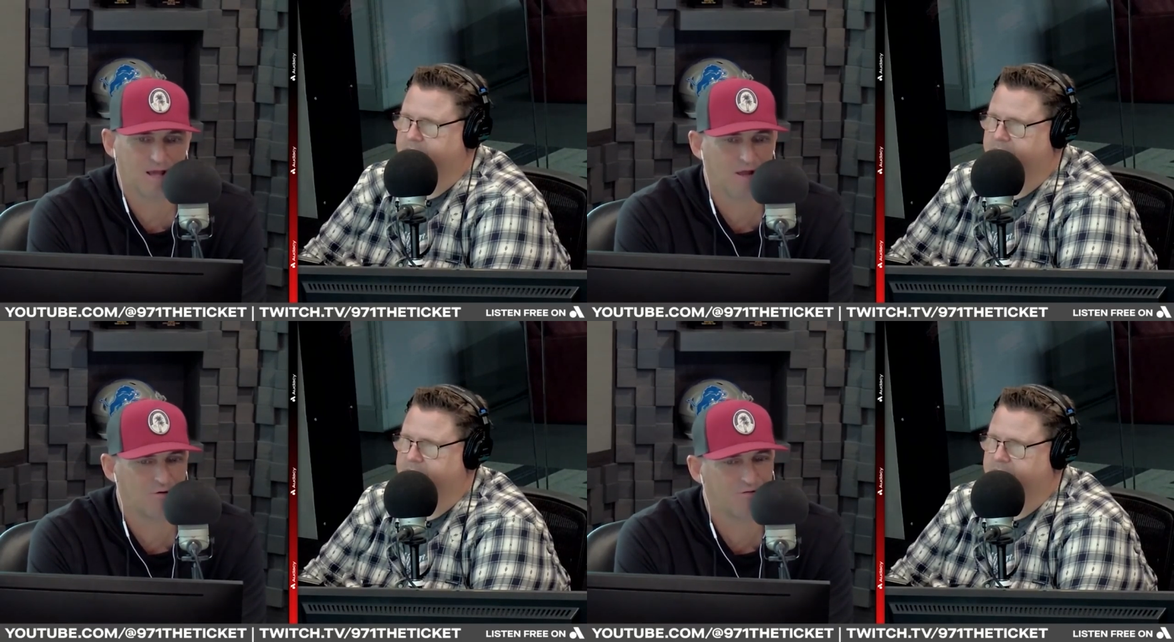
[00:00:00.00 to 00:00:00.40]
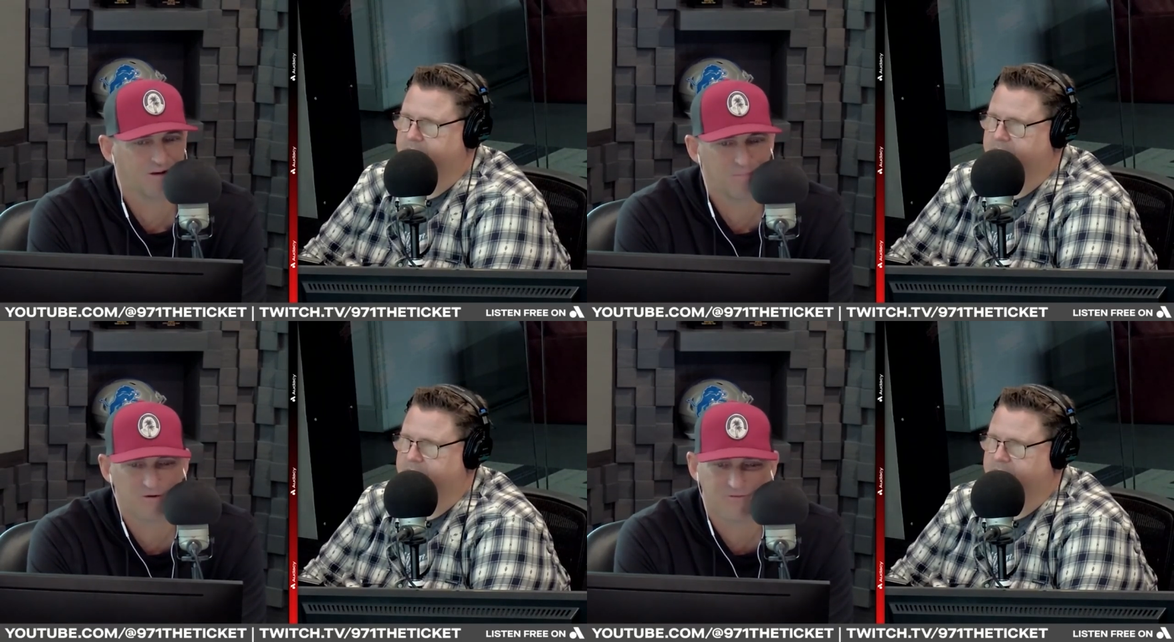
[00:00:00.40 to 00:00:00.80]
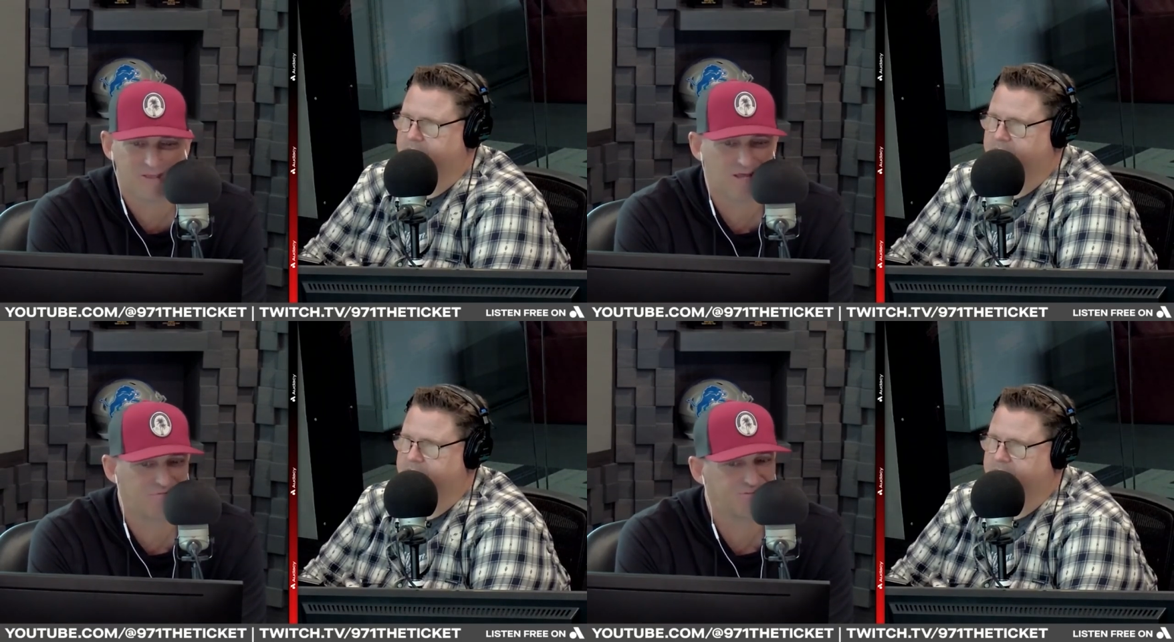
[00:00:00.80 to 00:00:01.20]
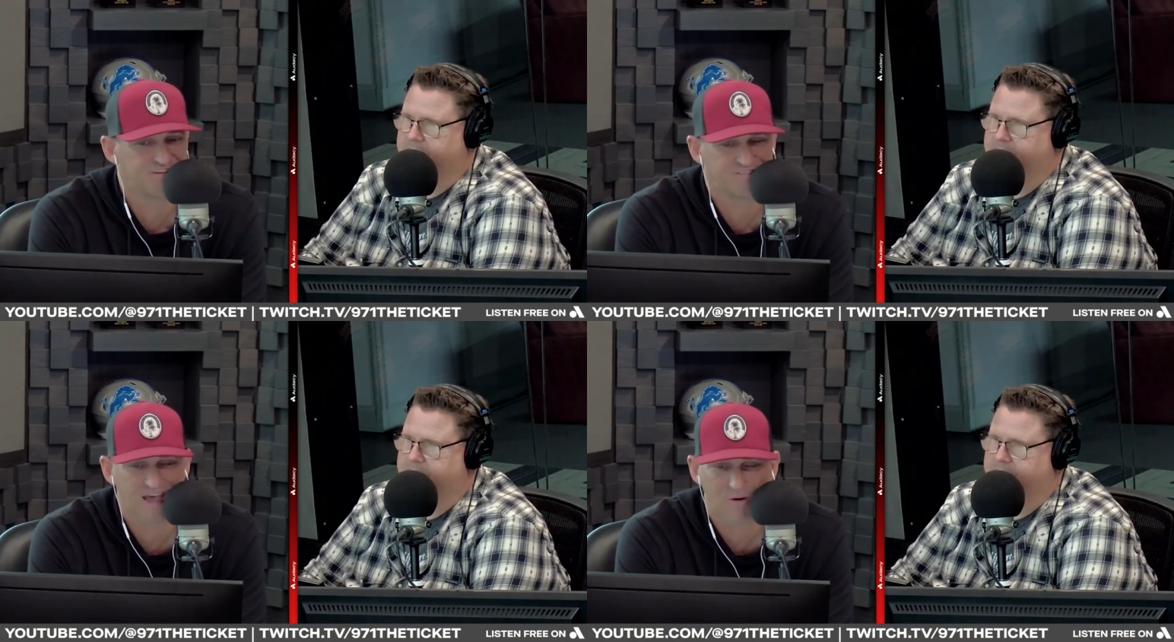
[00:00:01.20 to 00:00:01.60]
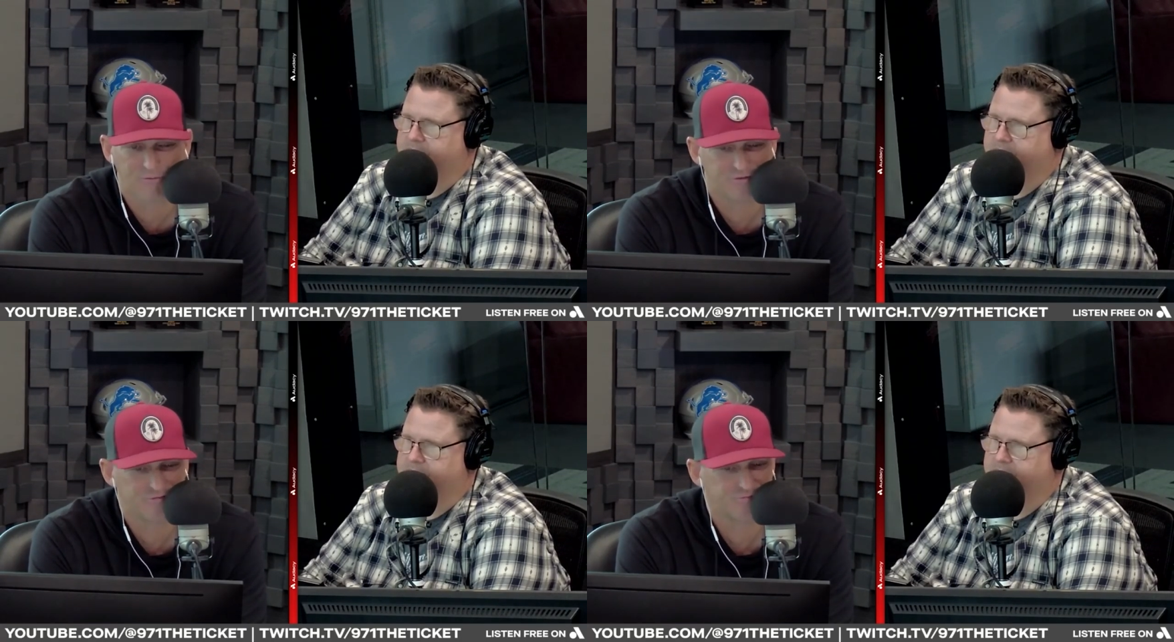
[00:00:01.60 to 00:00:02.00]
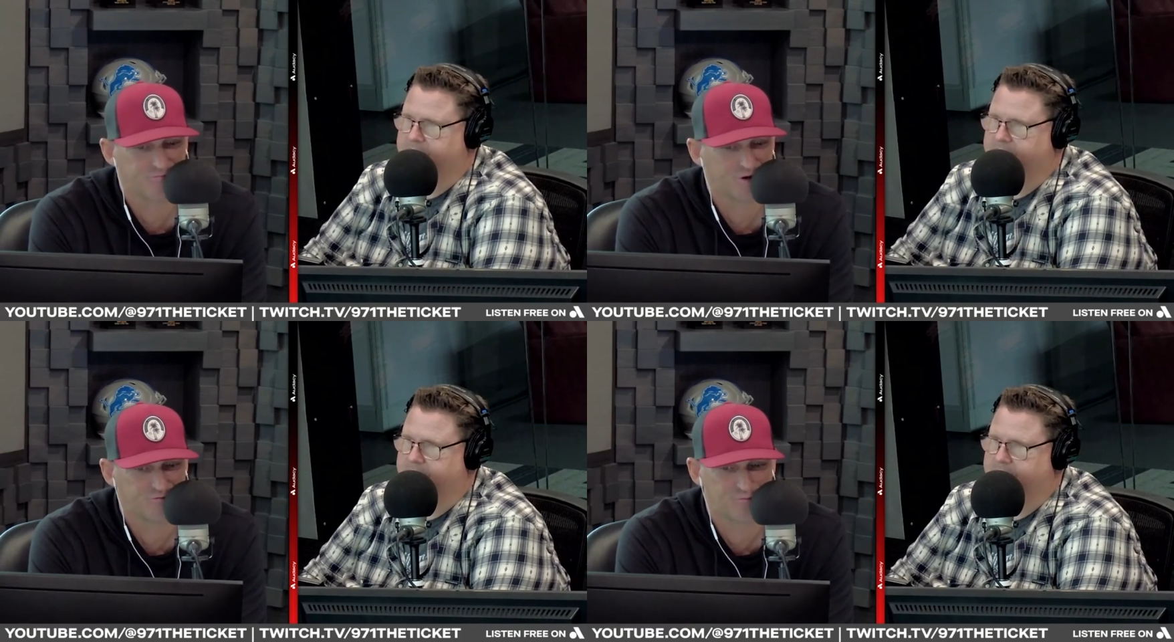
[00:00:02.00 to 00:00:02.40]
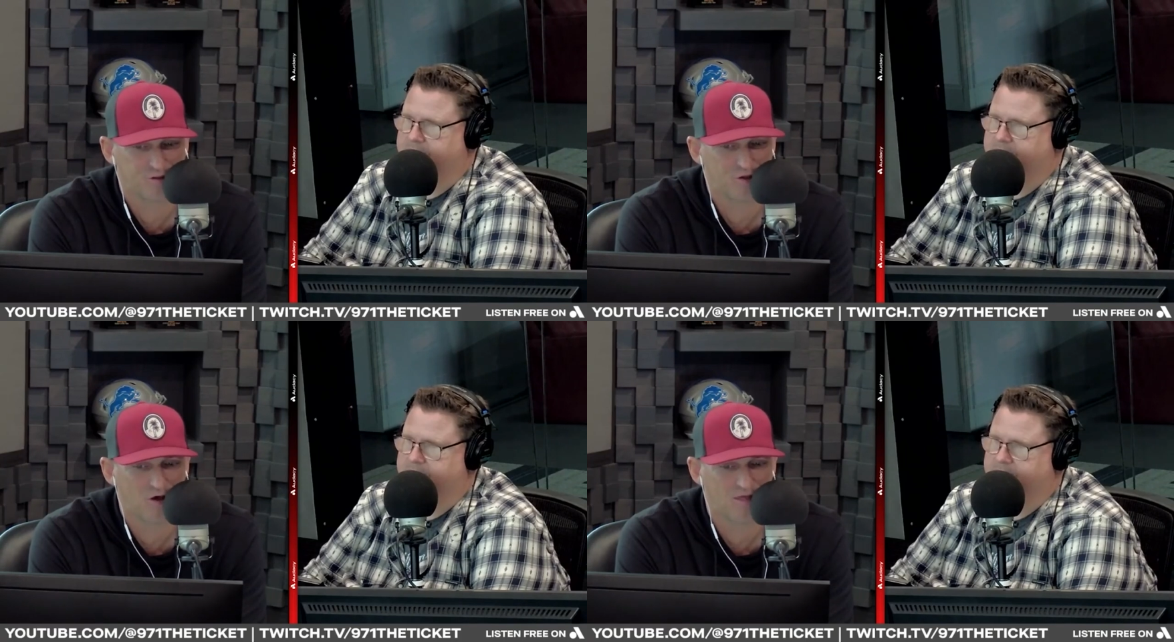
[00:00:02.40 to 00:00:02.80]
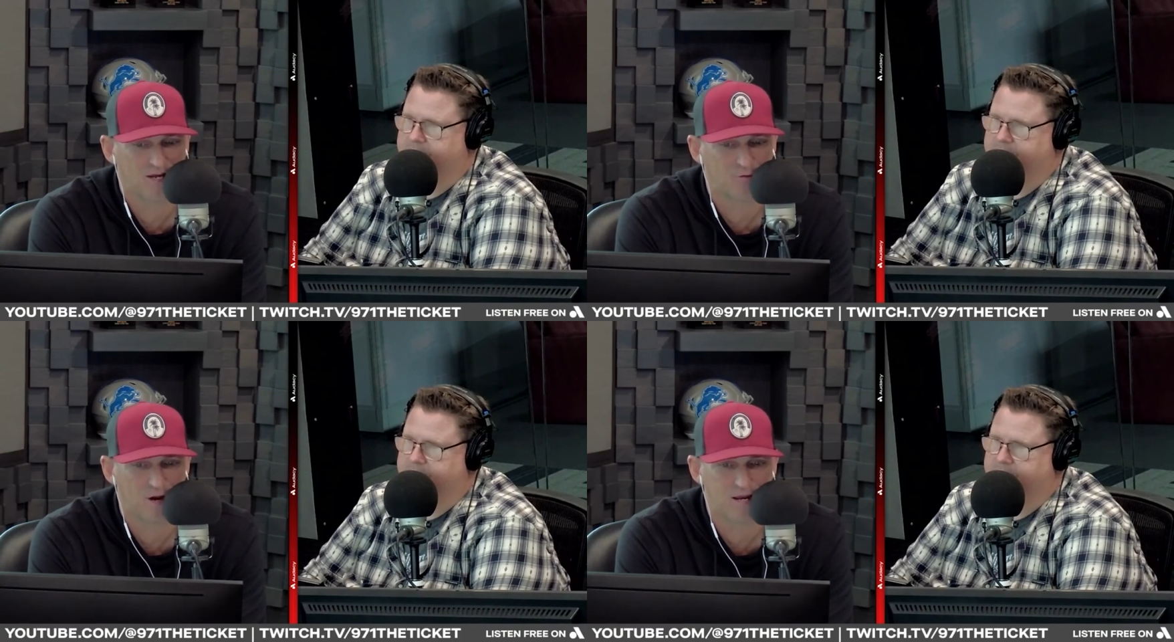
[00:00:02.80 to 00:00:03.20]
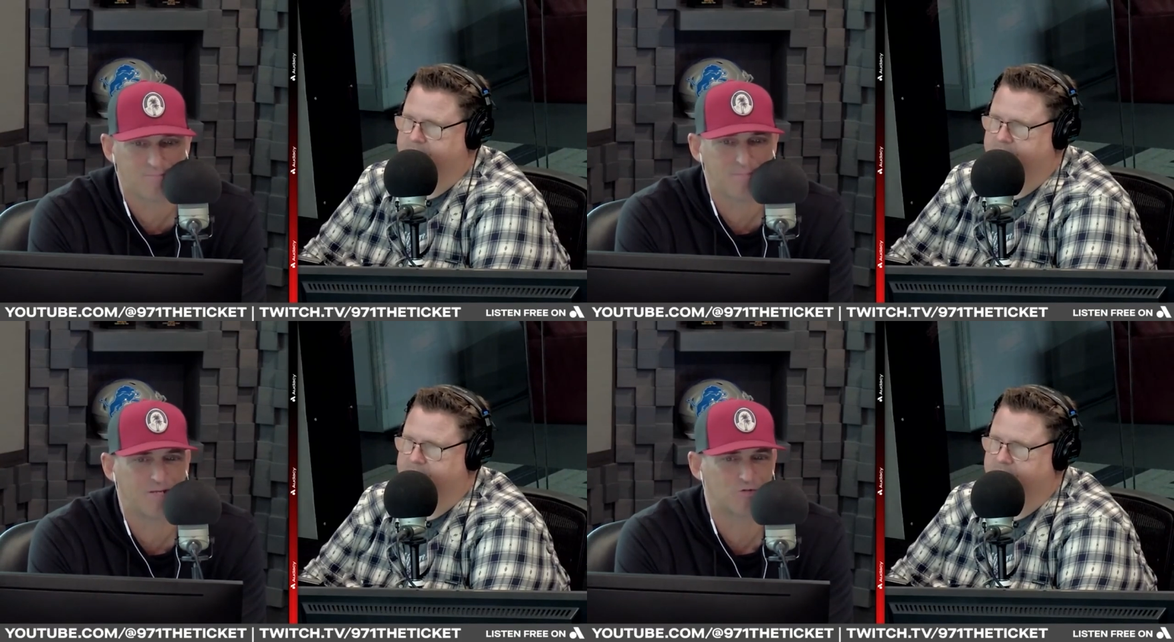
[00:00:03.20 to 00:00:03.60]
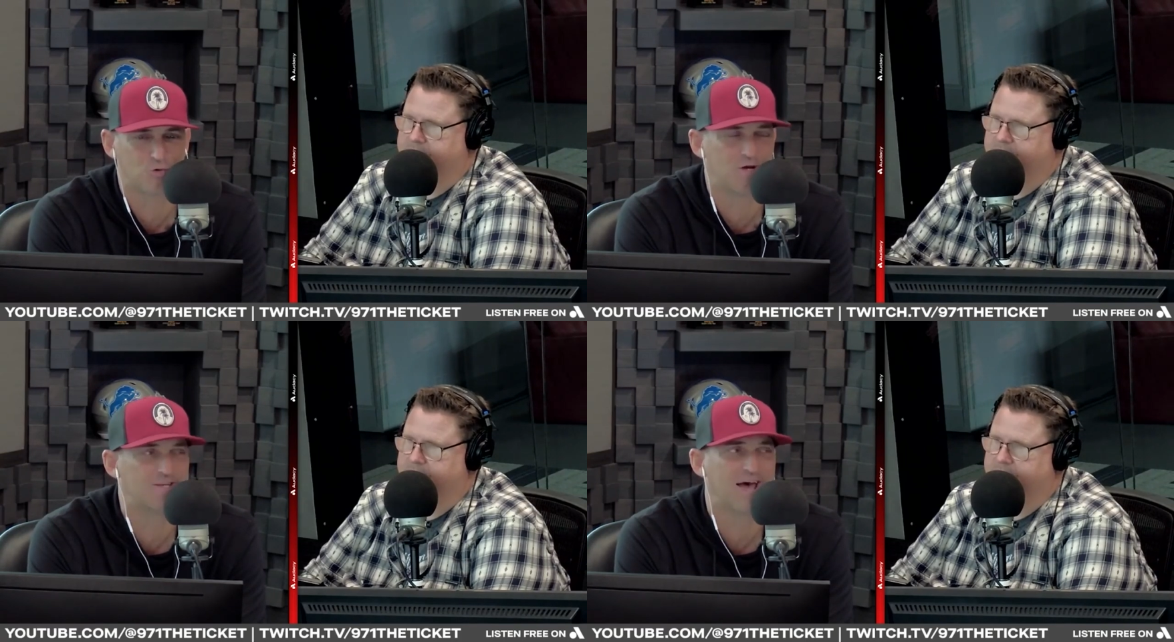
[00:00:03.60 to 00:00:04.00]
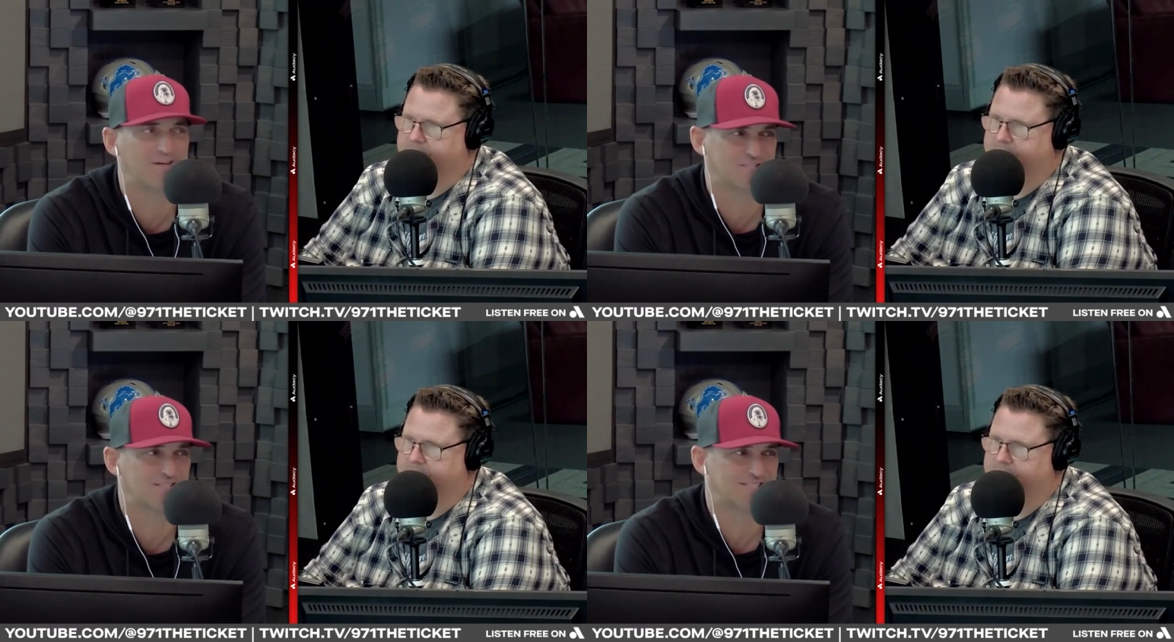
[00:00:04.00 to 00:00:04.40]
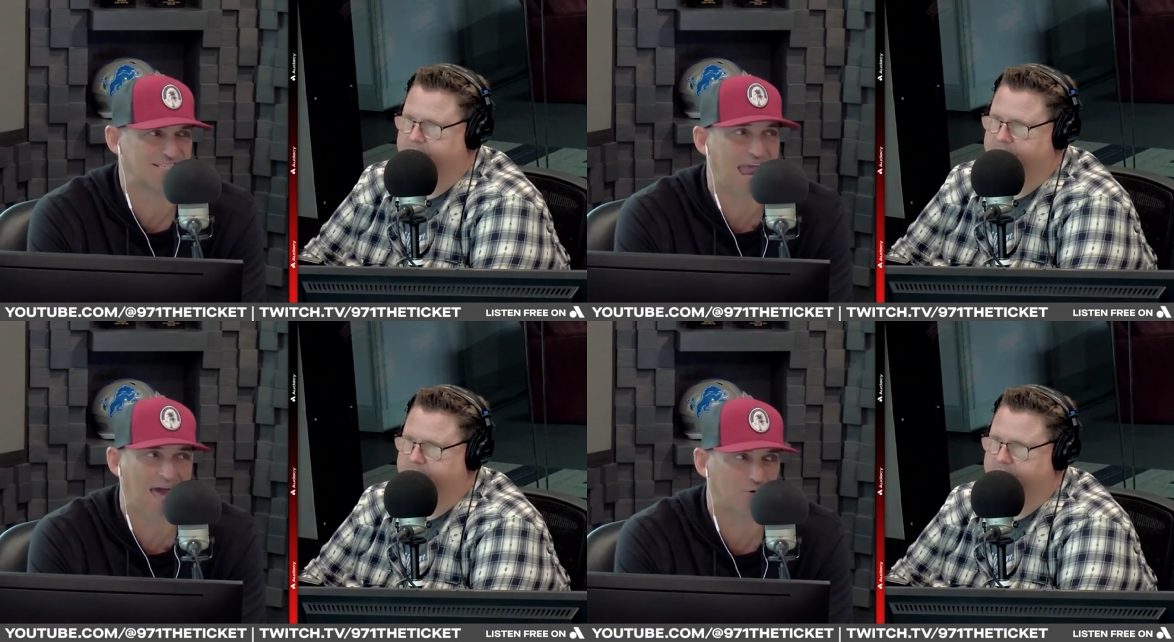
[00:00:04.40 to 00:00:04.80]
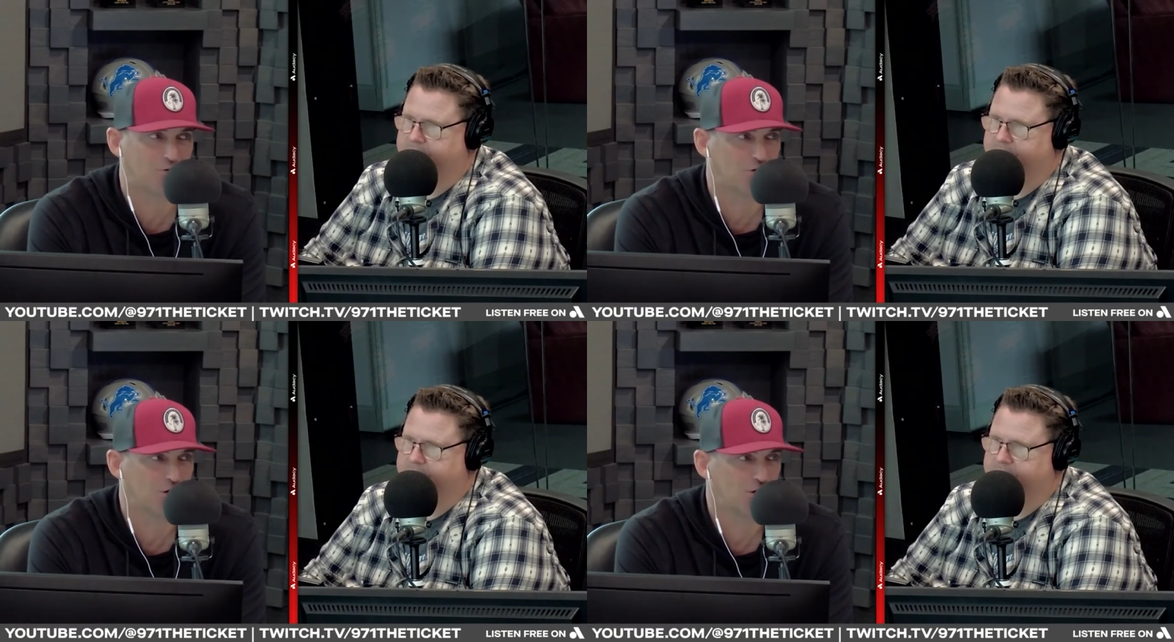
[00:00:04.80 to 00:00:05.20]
Speaker 1: I don't know if anybody from the NFC South is is really all that great. Maybe Detroit, Dallas, and Seattle